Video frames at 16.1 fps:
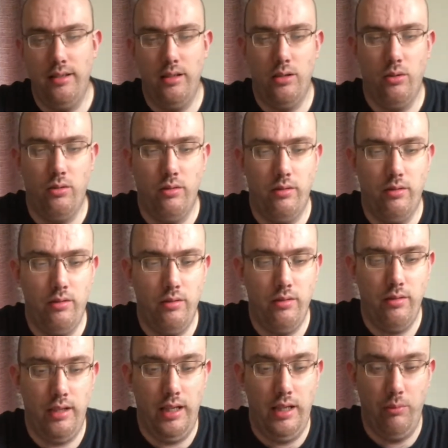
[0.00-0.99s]
or
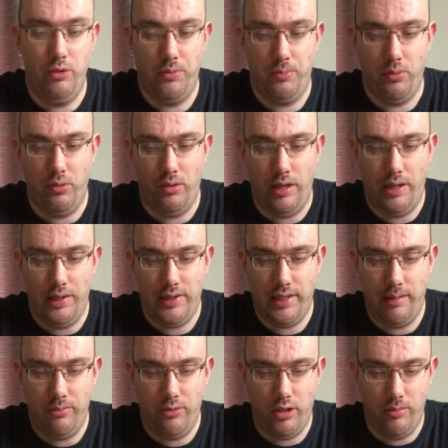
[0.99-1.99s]
it was bought at the
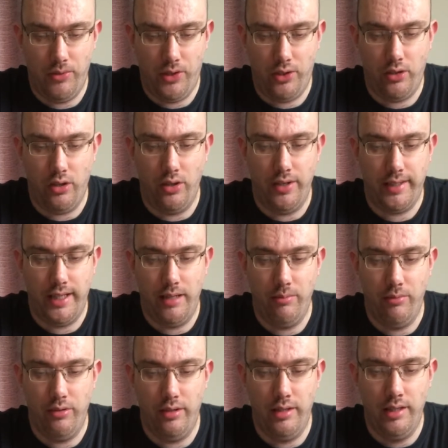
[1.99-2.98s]
same time as I got the Game
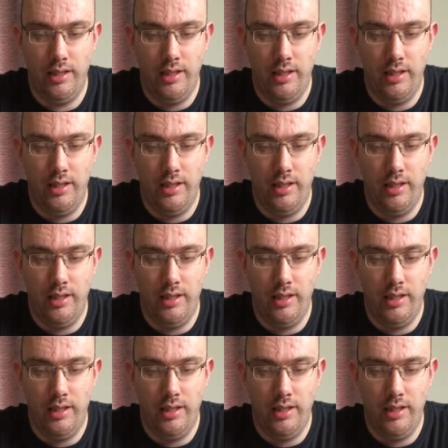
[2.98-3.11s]
Boy.